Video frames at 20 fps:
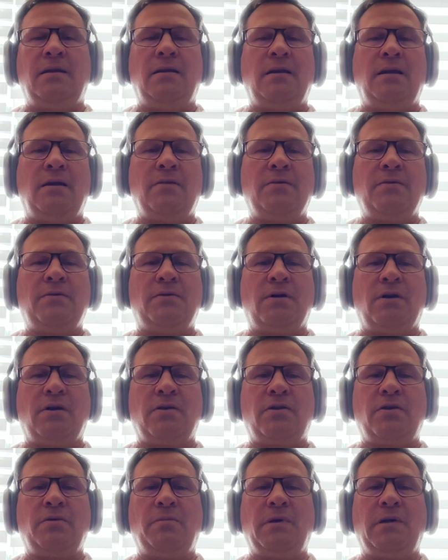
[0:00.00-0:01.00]
another
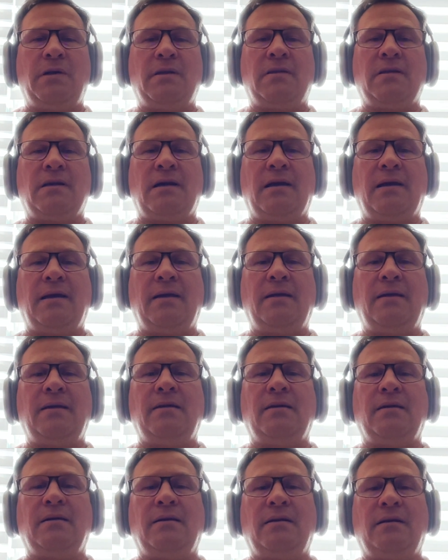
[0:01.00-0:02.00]
document,
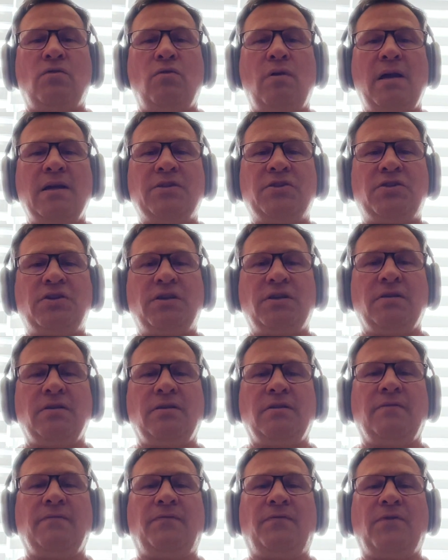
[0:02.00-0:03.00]
I
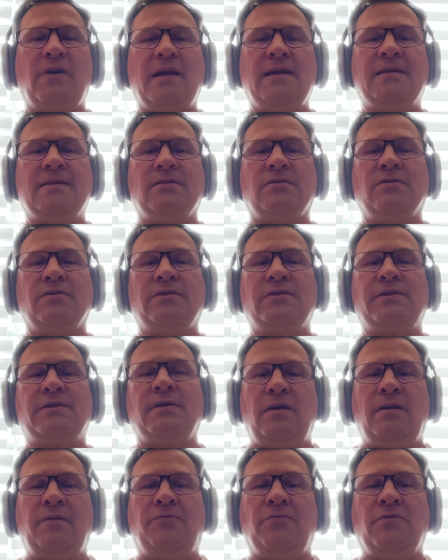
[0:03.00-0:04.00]
question phrasals.
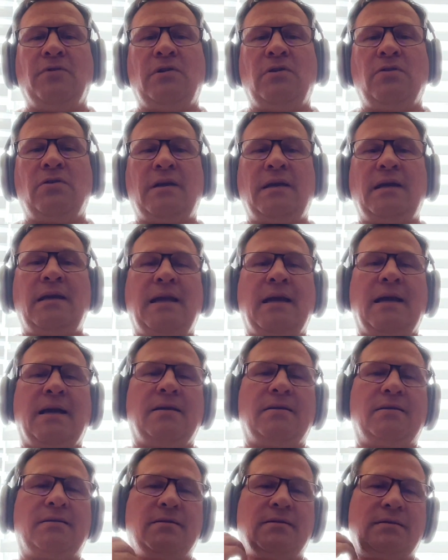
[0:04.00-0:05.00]
If we're looking
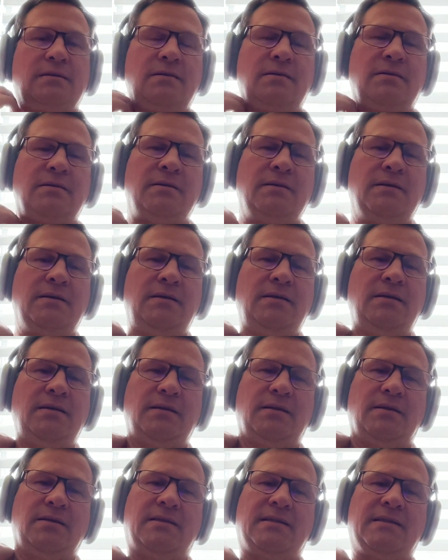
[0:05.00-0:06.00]
at
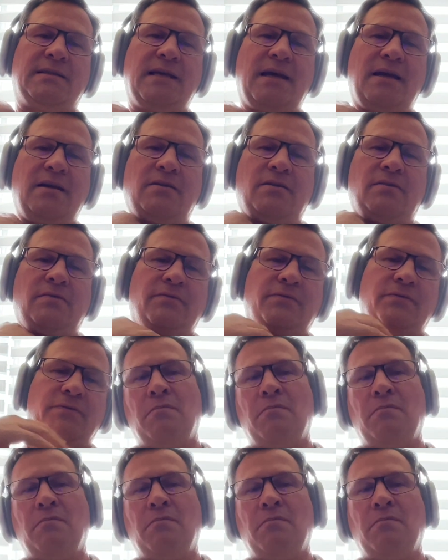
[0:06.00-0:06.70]
the set of